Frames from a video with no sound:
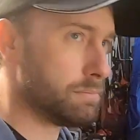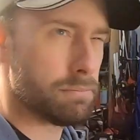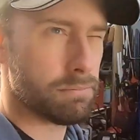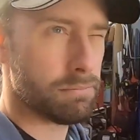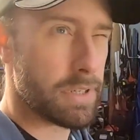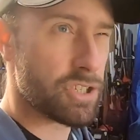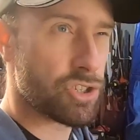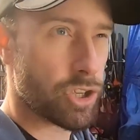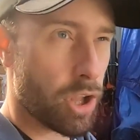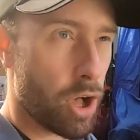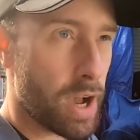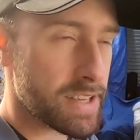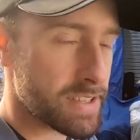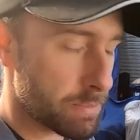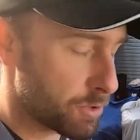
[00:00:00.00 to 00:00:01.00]

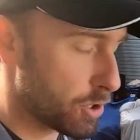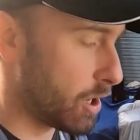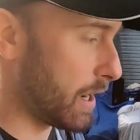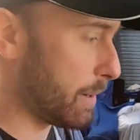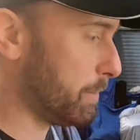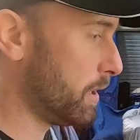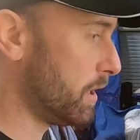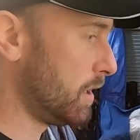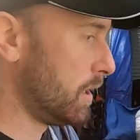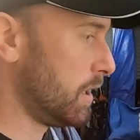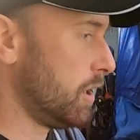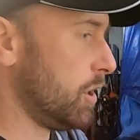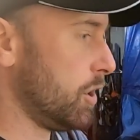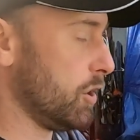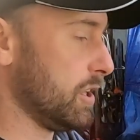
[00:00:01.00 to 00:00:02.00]
mid-July sometime,
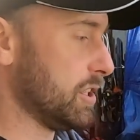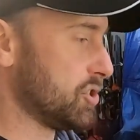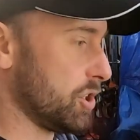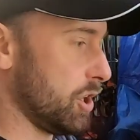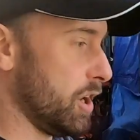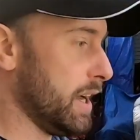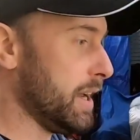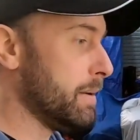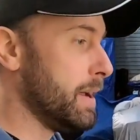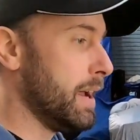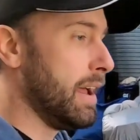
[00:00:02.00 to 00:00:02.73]
early July.